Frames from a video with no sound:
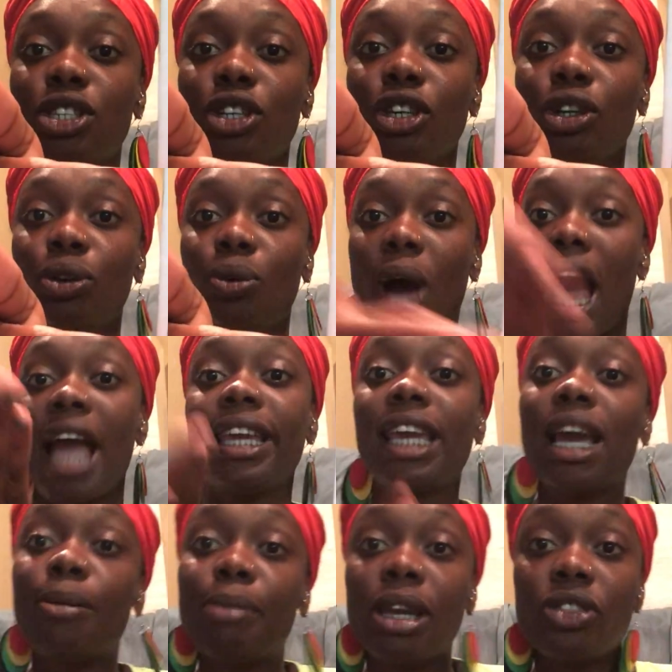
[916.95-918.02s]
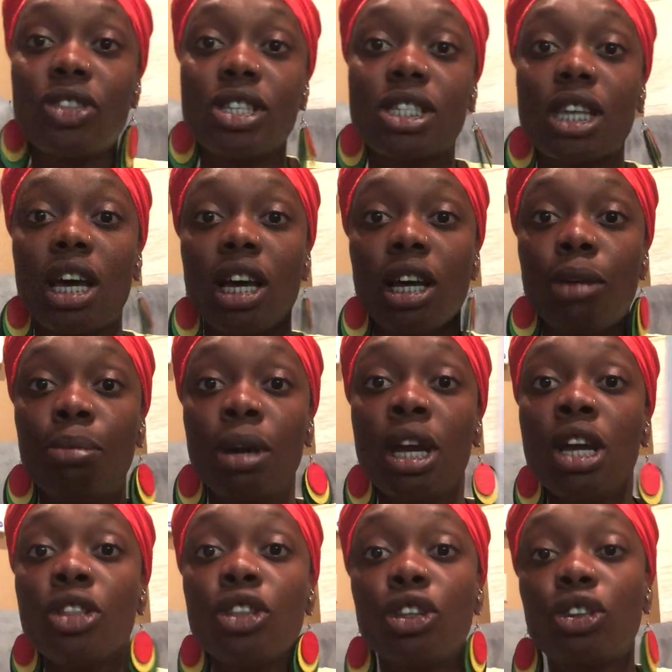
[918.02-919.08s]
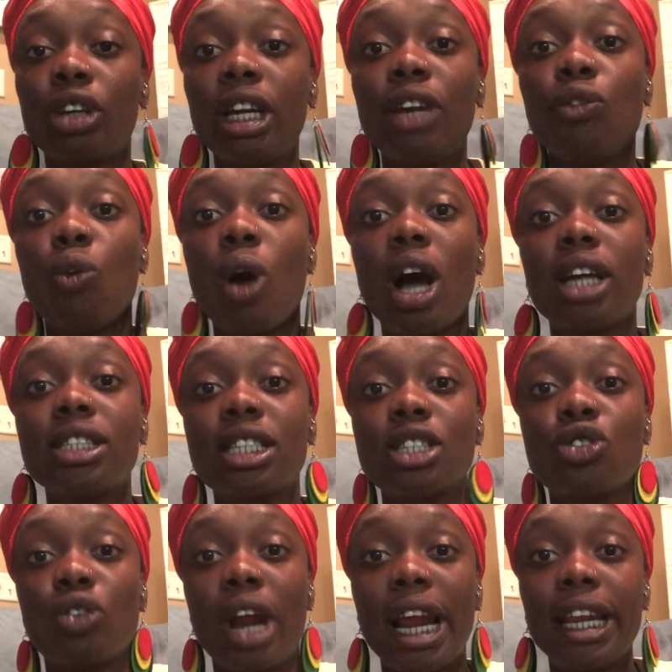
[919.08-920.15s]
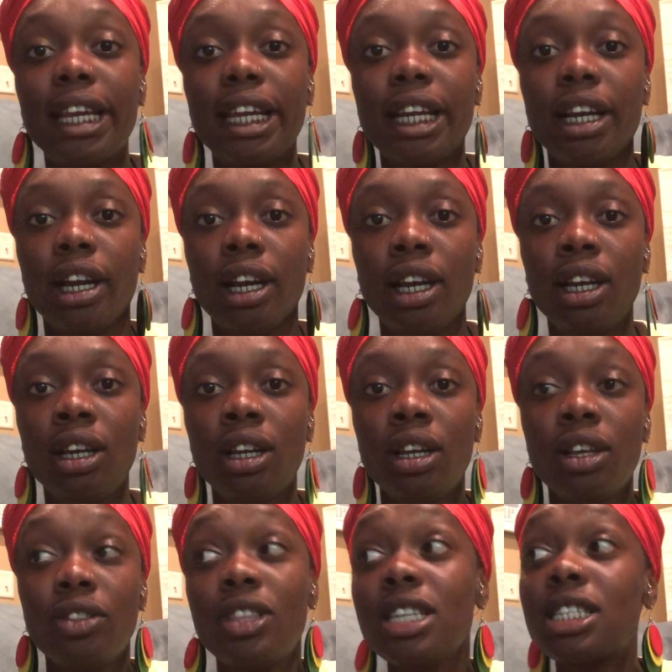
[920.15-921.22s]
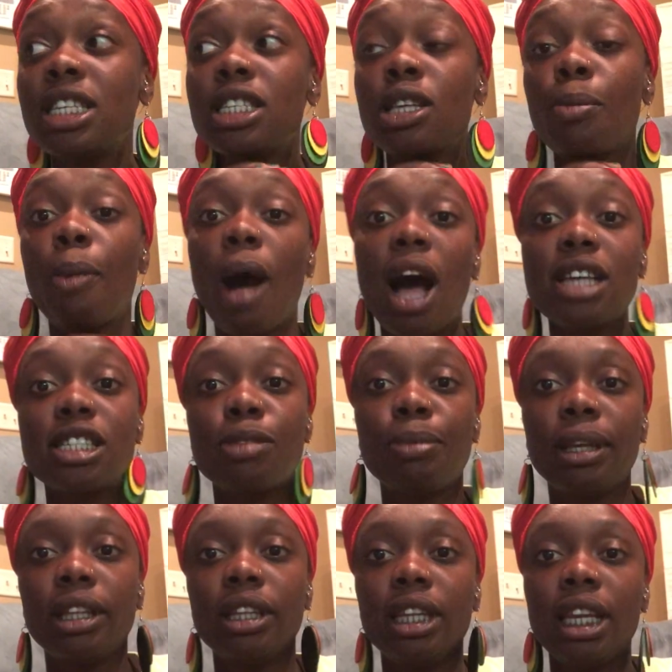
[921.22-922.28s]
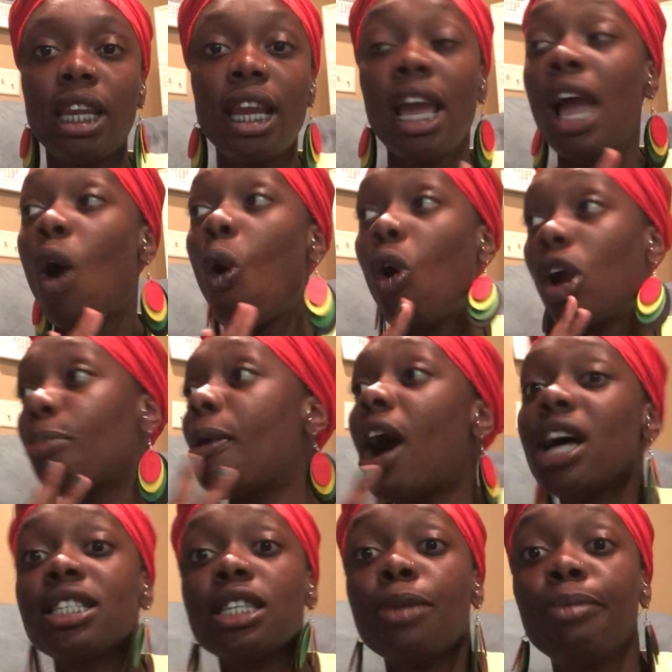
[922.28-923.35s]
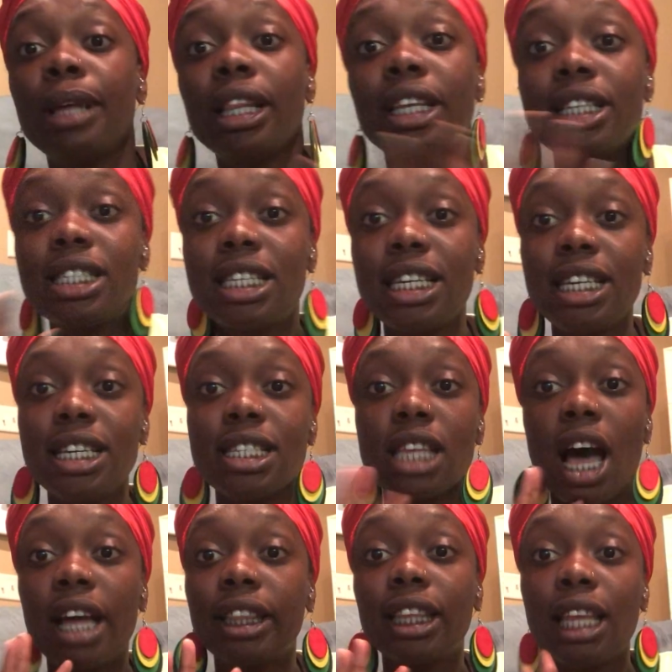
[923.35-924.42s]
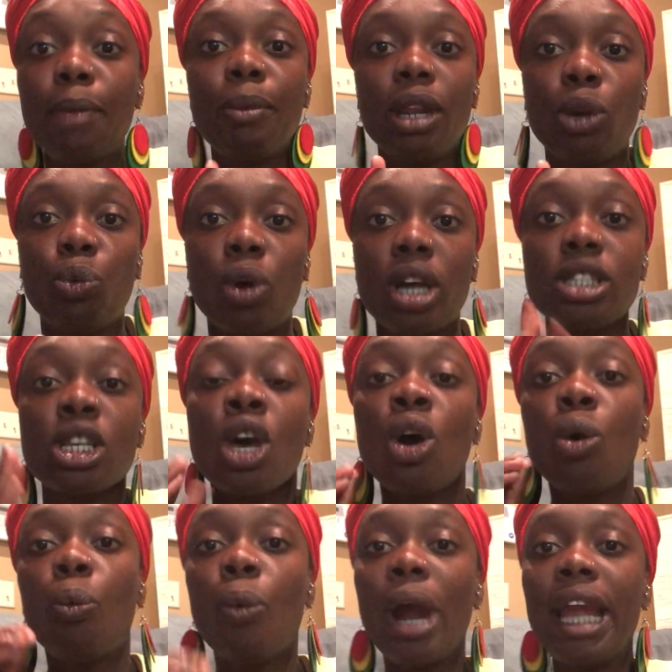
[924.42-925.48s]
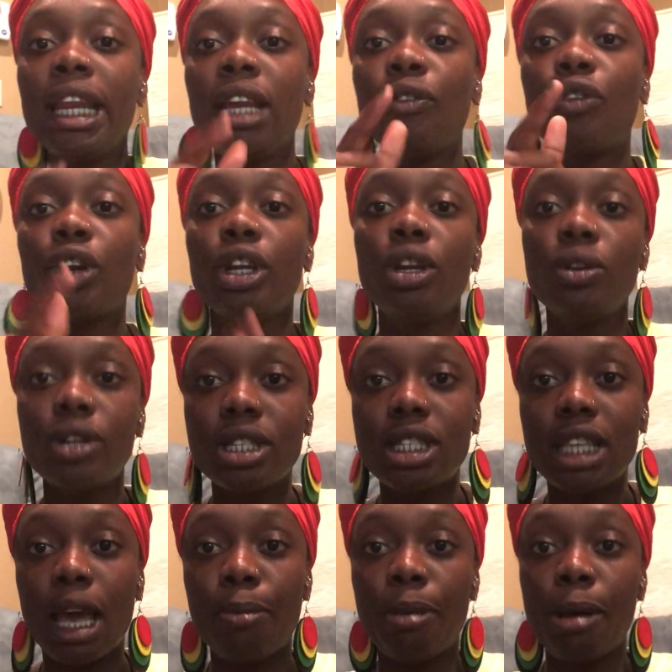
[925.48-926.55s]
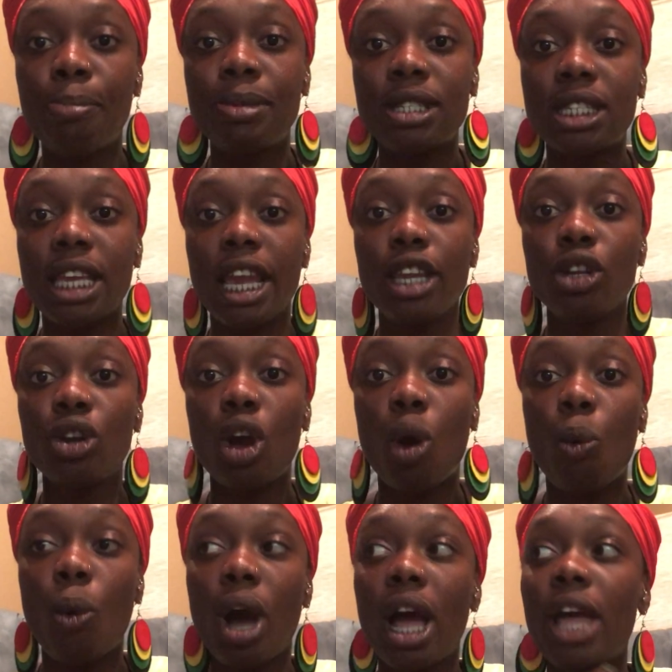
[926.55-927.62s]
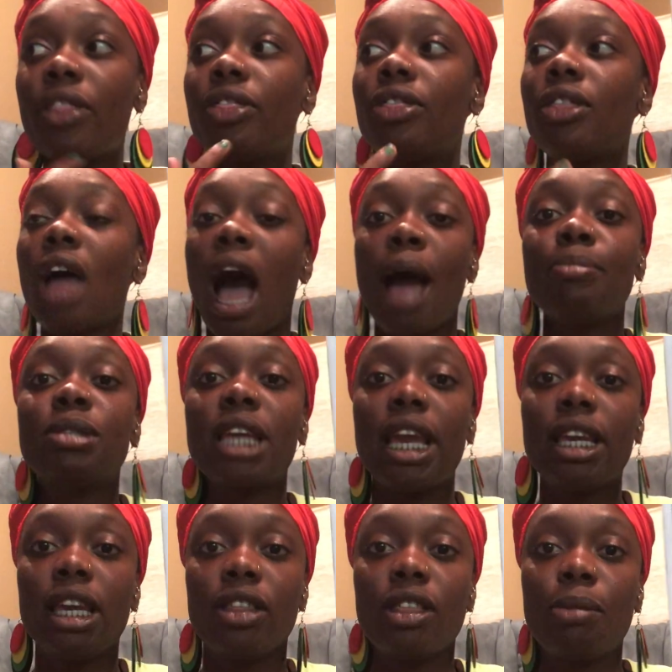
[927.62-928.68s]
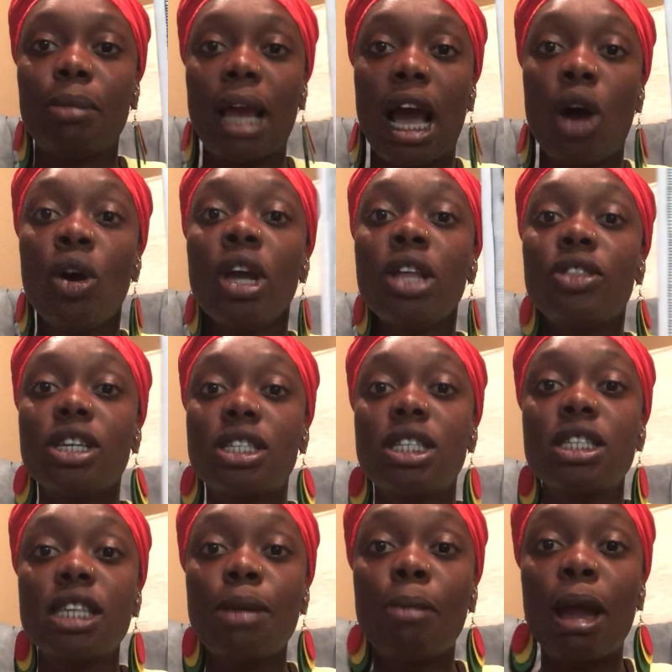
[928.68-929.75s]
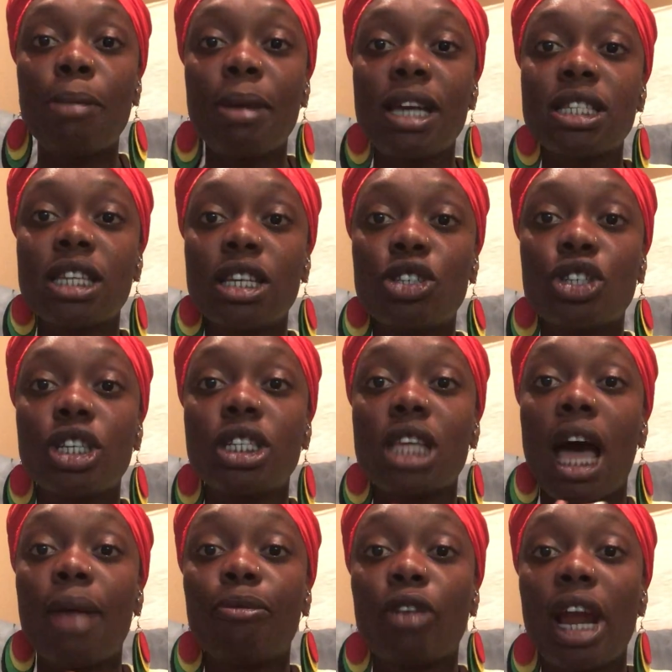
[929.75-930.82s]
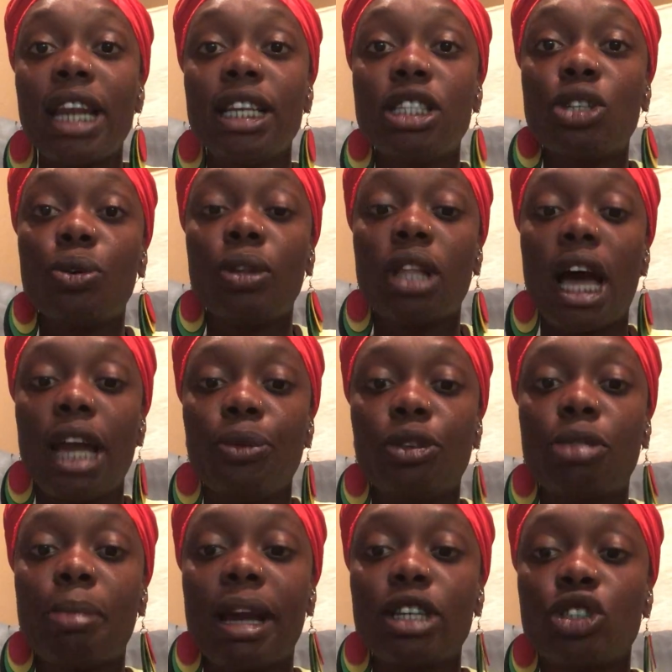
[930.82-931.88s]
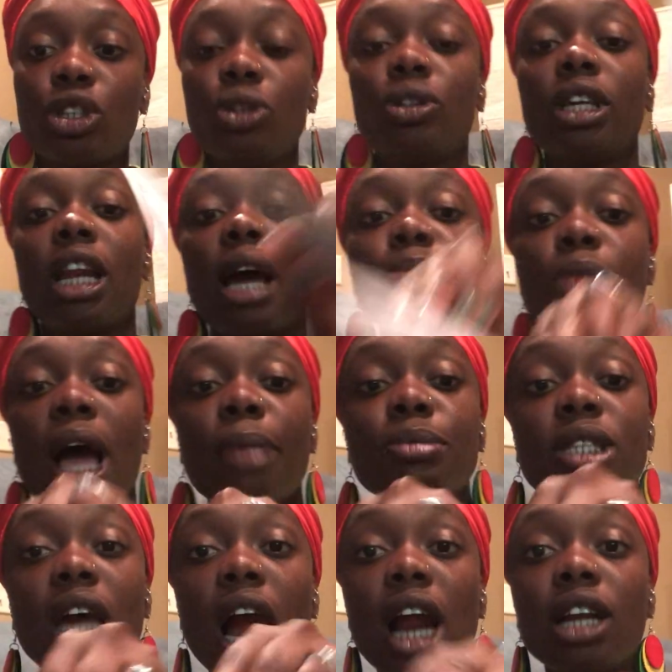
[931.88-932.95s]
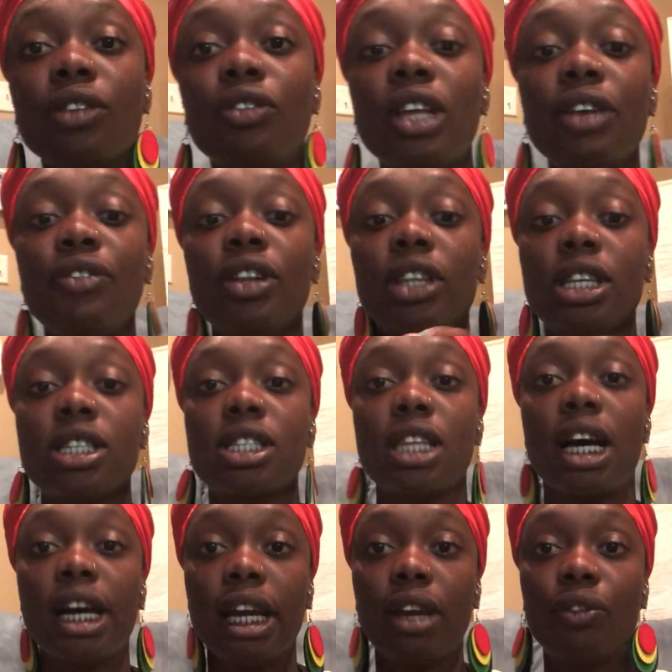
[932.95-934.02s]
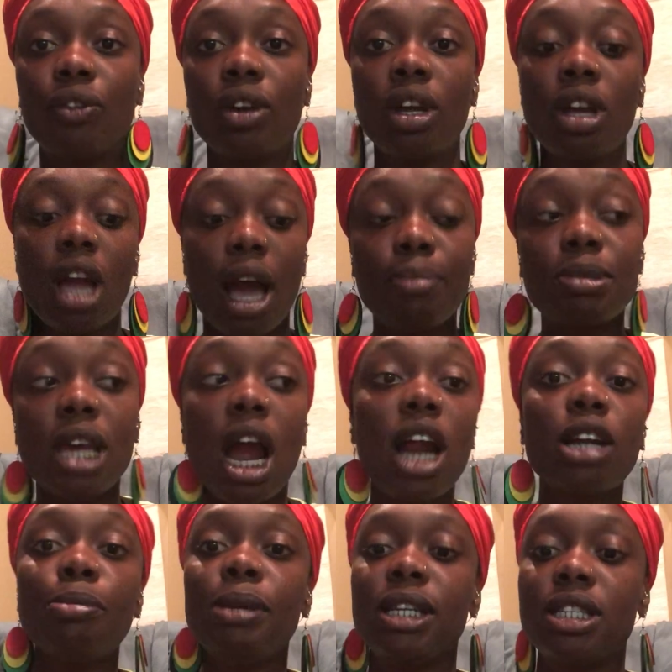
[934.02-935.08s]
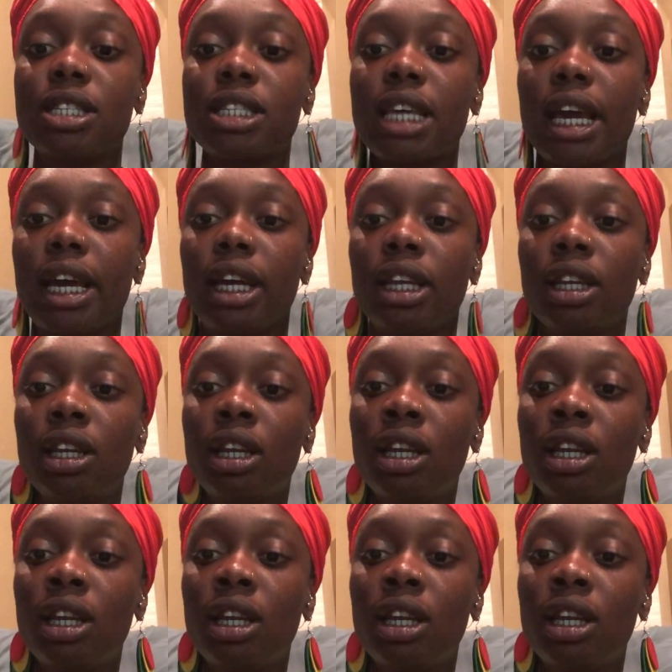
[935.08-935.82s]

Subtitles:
to you. I can't make this up. The Three of Wands is right here. This is a possibility or possibilities, unlimited ones, waiting for you to step up and say, you know what? I'm taking them now. This is in my best interest. I'm ready to align with my truth, and I'm tired of living this life. I'm tired of being sad.